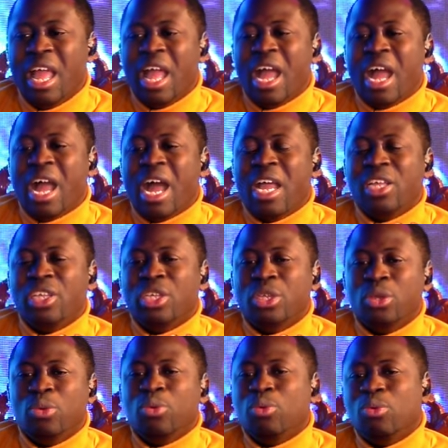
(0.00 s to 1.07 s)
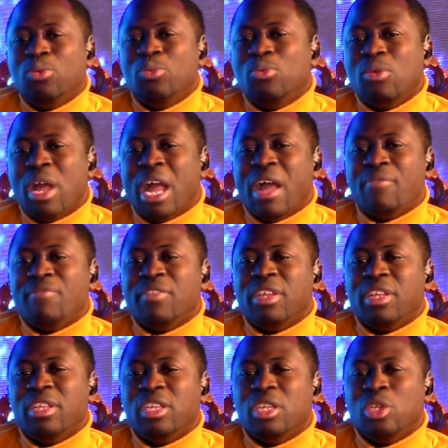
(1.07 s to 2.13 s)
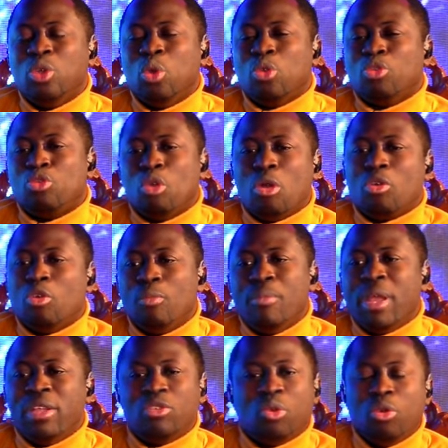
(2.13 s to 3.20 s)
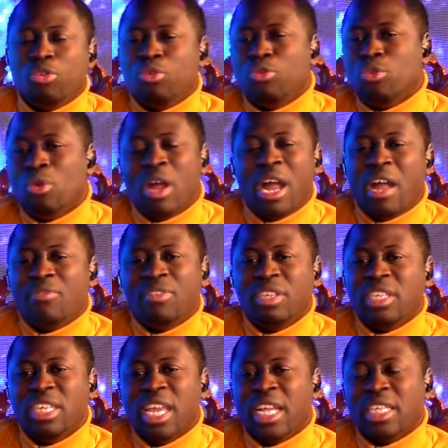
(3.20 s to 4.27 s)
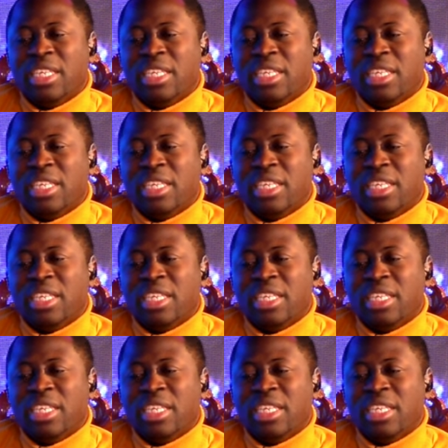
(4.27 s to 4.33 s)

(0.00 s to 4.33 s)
Are you having your document or you don't have it yet?